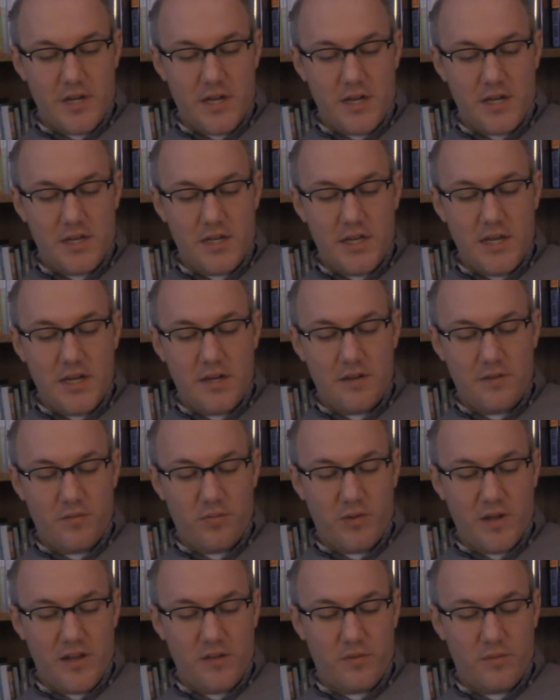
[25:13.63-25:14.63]
and indeed his
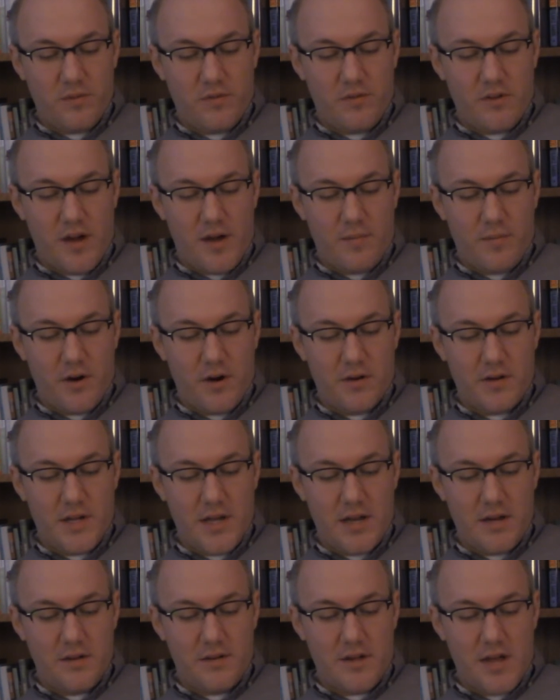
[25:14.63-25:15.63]
place was not marked
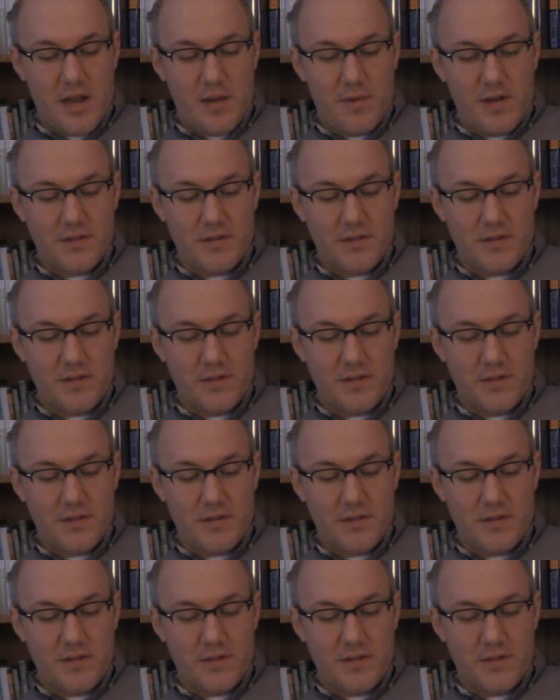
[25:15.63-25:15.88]
ahead of time